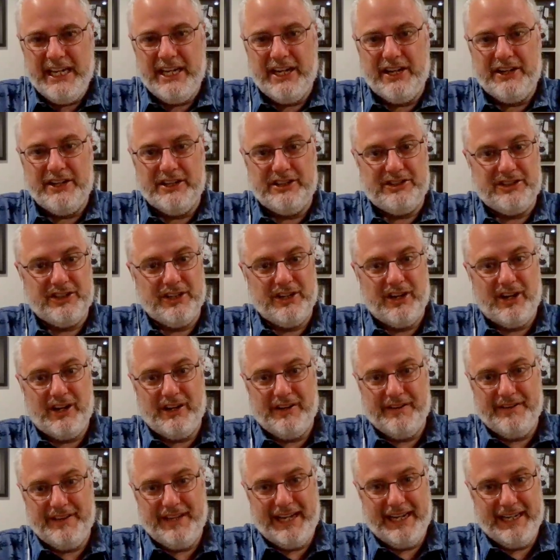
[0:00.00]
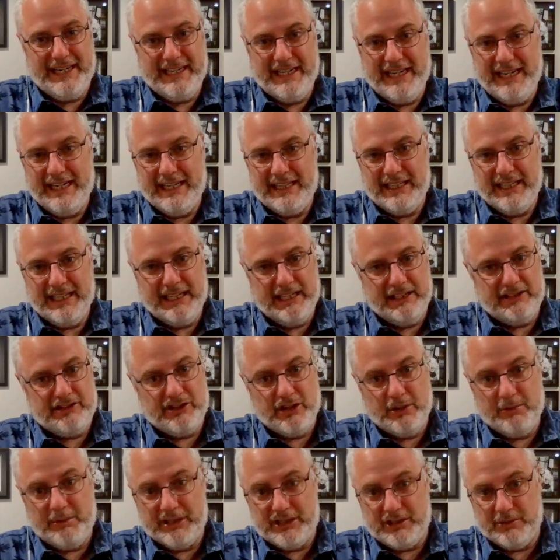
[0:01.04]
understood all of that innately, and
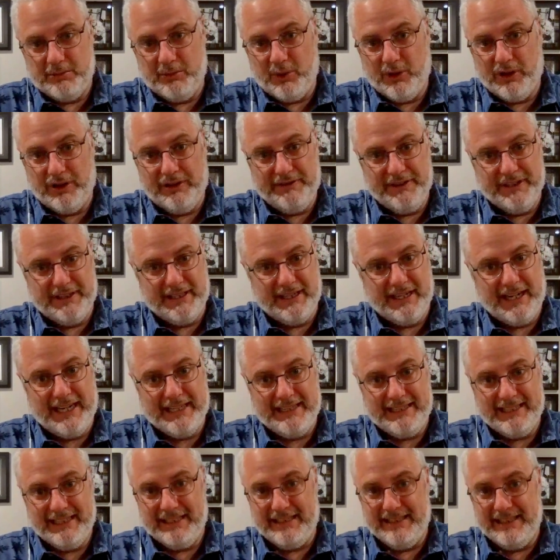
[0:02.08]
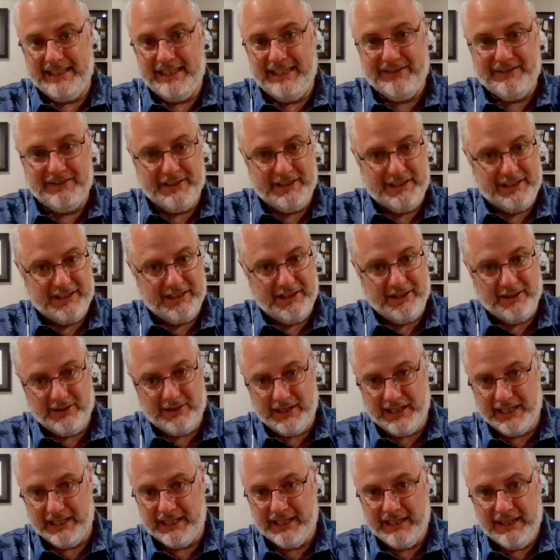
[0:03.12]
so much more of it that I didn't even, you know,
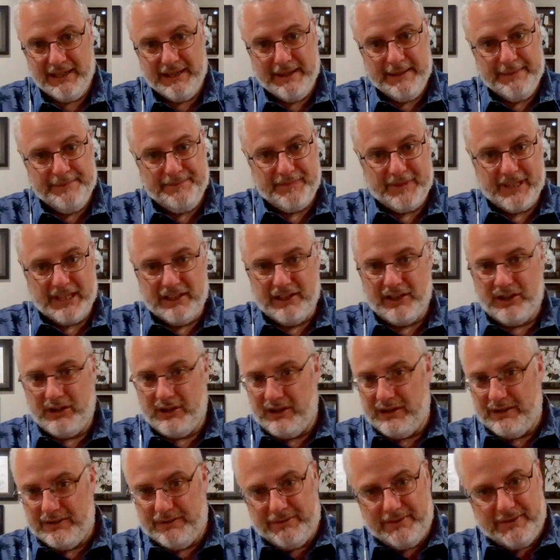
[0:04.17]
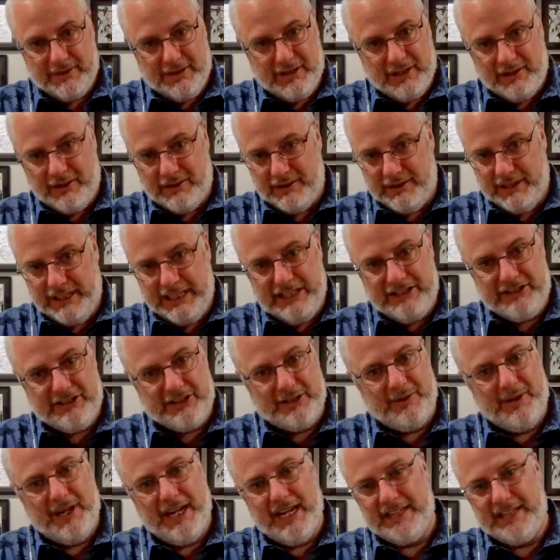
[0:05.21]
like little
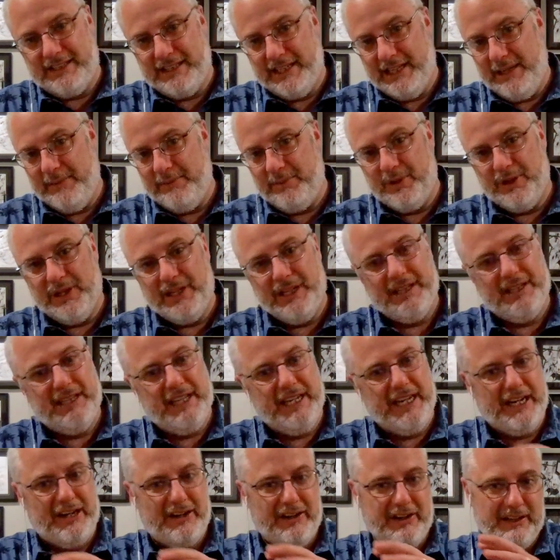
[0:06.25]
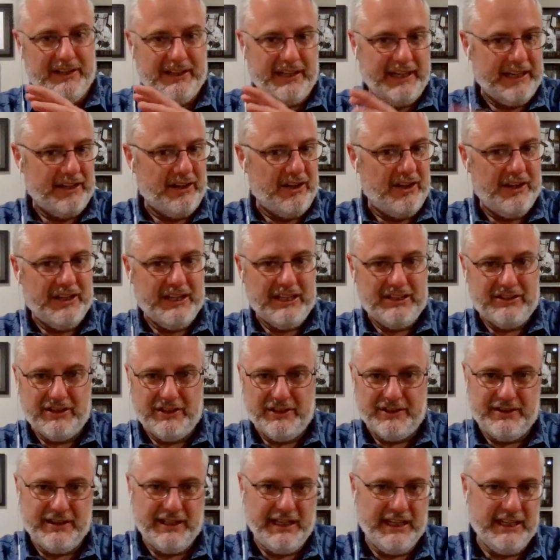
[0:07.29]
Easter eggs that he put in there, and like all these little
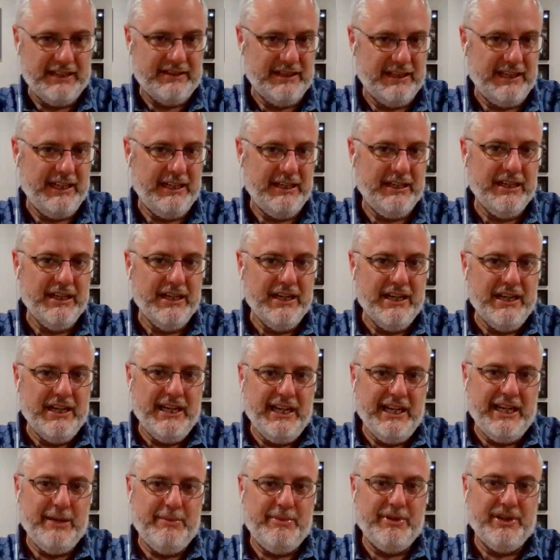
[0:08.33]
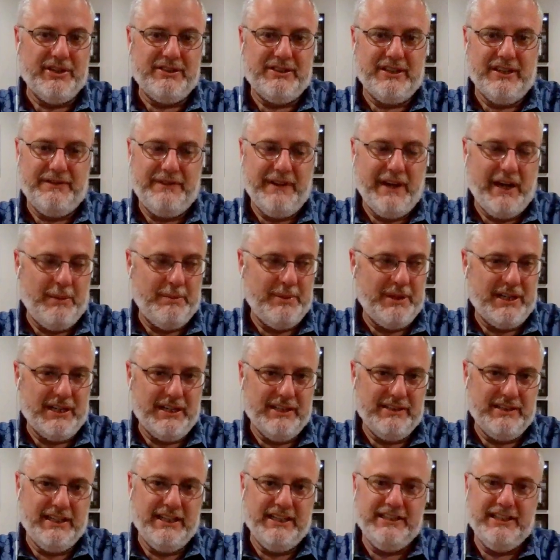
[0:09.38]
things that he built stuff out, because
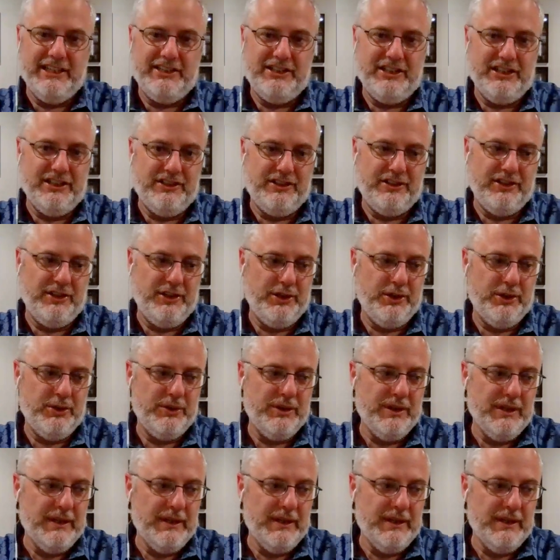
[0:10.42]
in addition to